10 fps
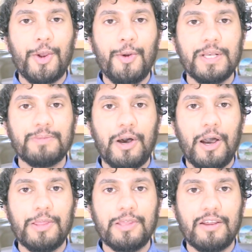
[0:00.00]
who is
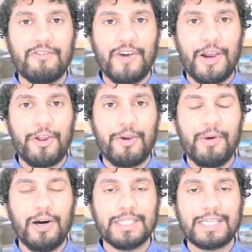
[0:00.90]
behind the Inferno
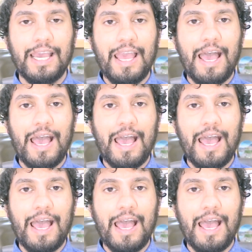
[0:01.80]
mask,